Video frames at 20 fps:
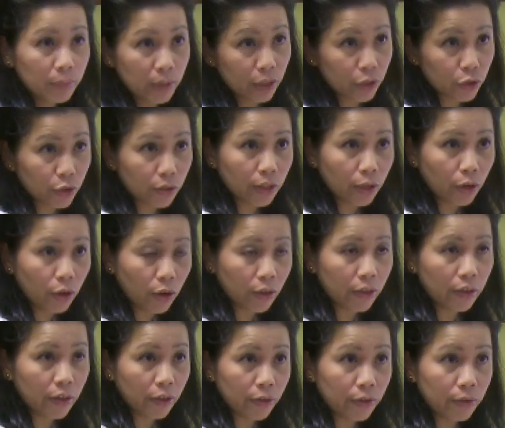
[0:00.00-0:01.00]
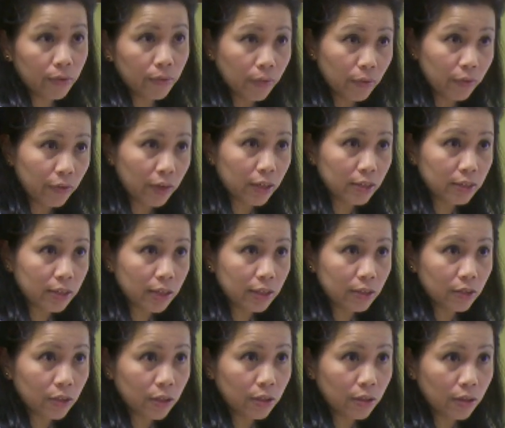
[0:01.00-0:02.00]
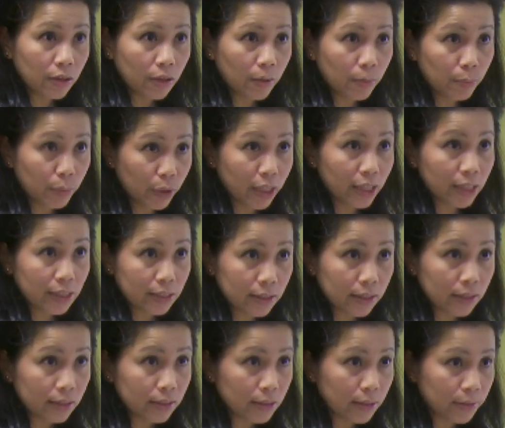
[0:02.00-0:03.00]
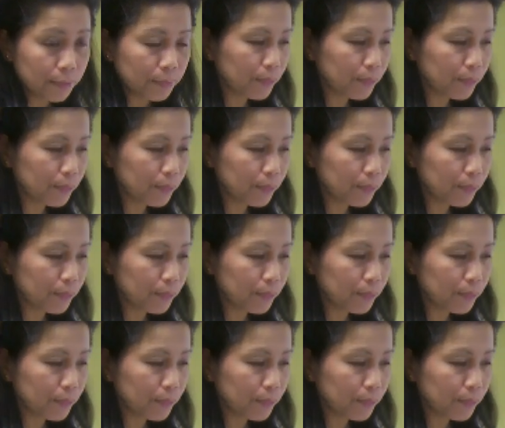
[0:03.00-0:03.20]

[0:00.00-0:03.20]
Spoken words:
making sure that all the other vital signs are pretty consistent.